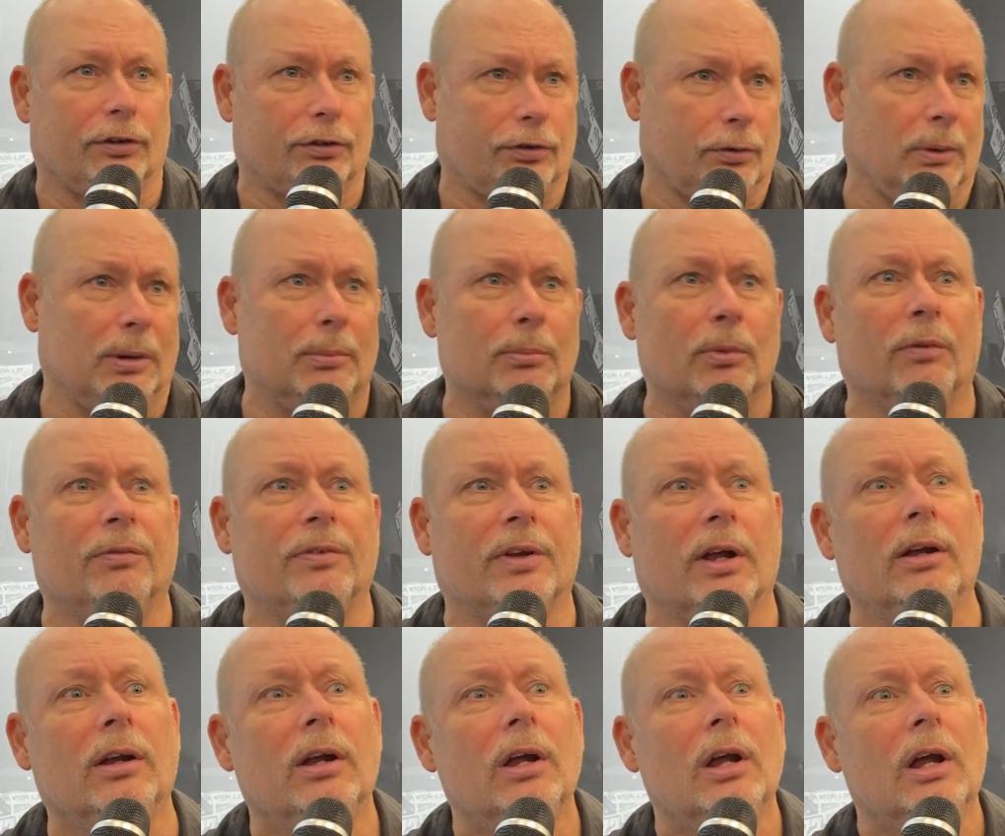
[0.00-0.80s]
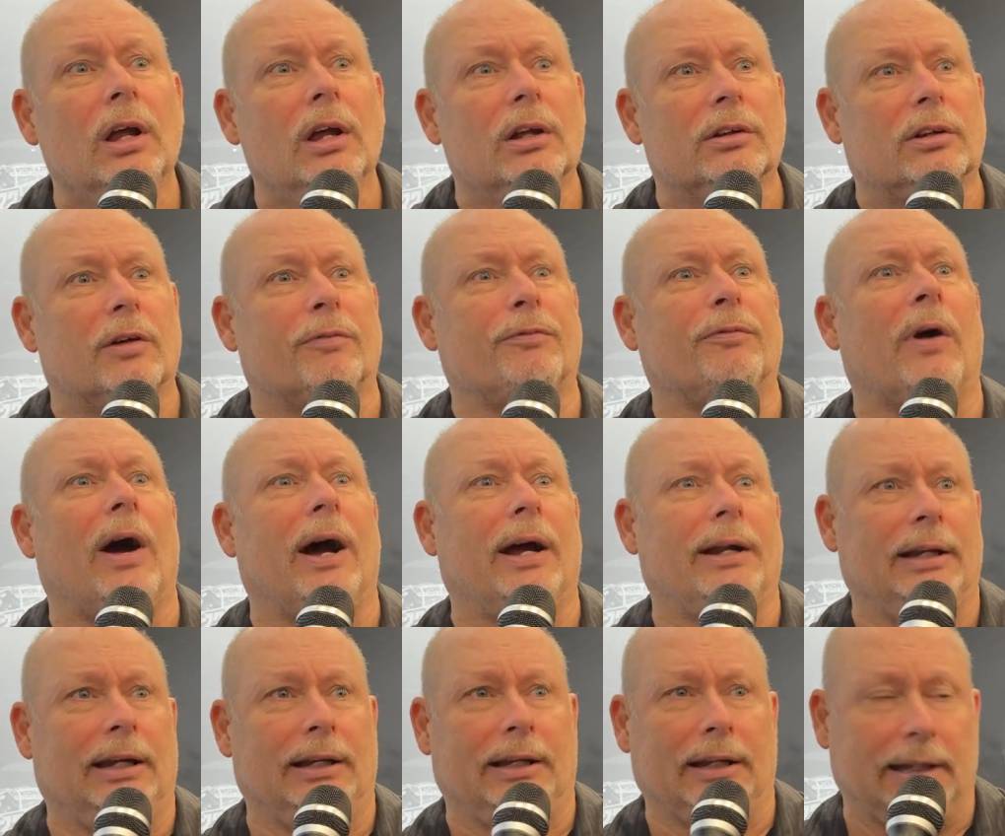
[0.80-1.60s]
So we moved it to
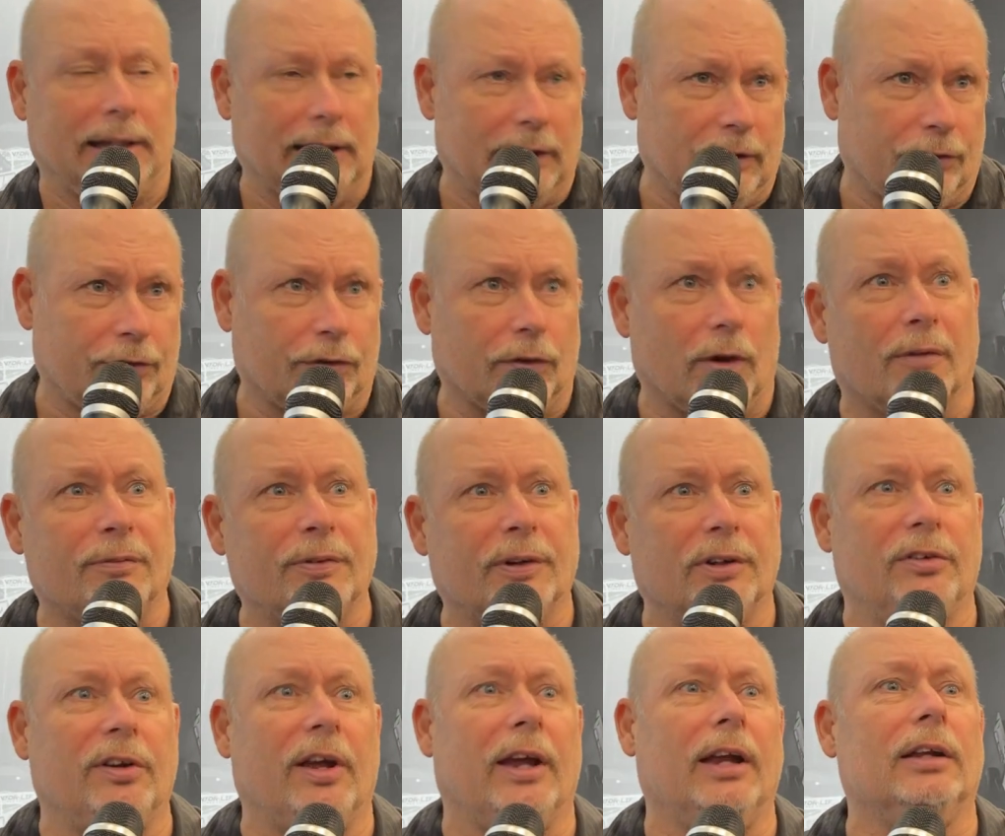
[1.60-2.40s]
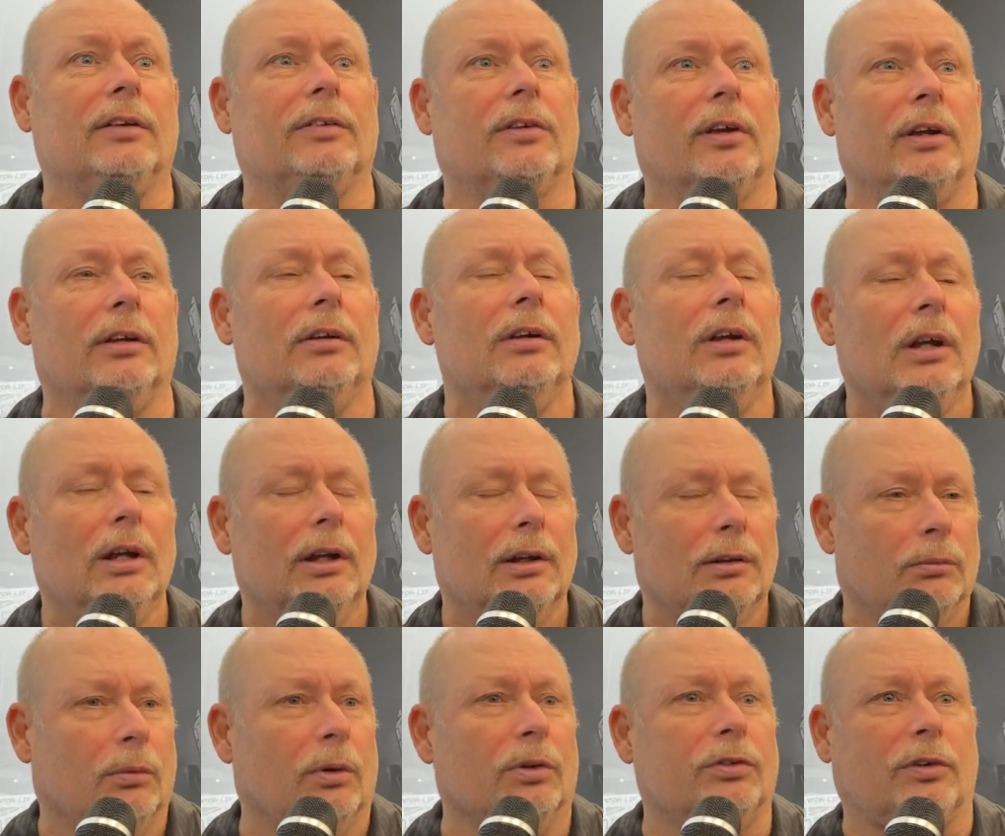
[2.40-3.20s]
Friday to get us off a date that
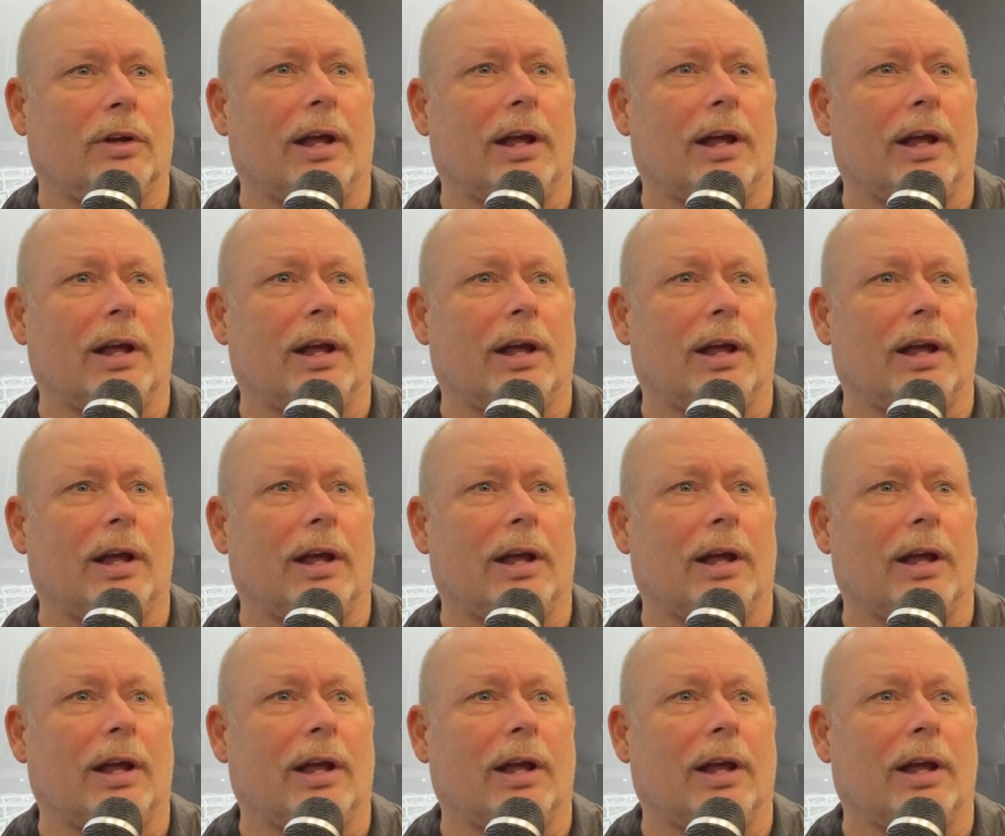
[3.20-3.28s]
was